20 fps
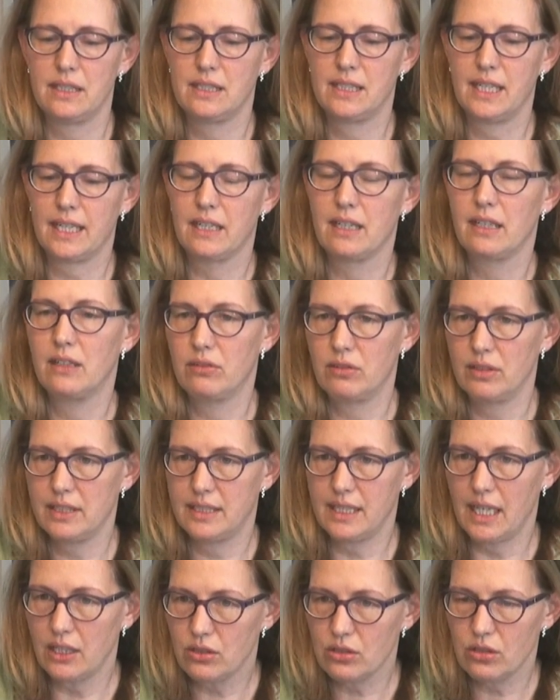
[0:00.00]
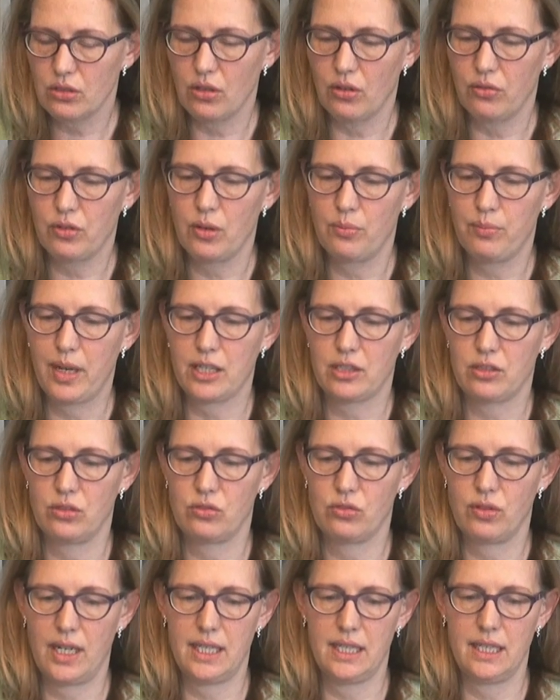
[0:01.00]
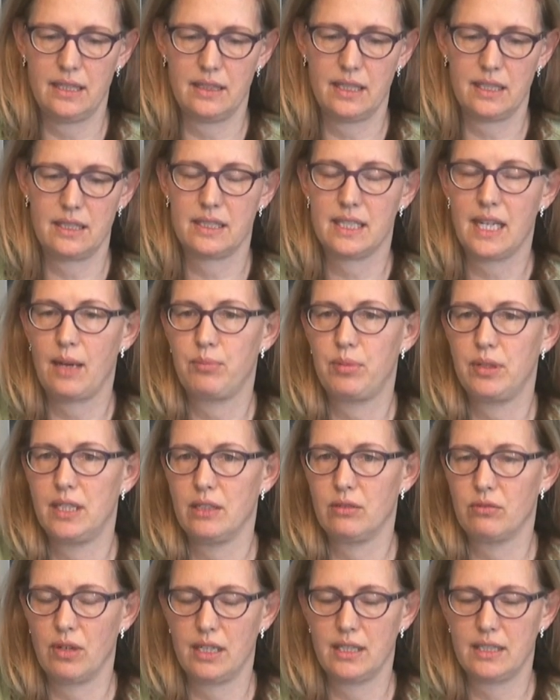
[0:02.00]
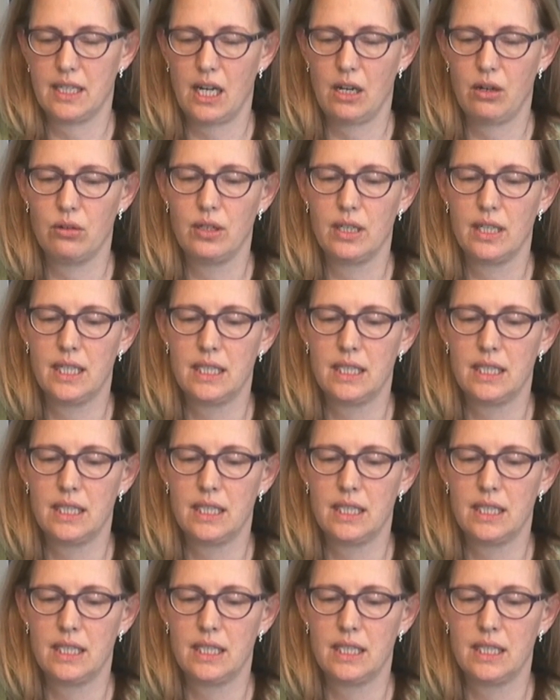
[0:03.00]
the secularization of compassion training that is happening right now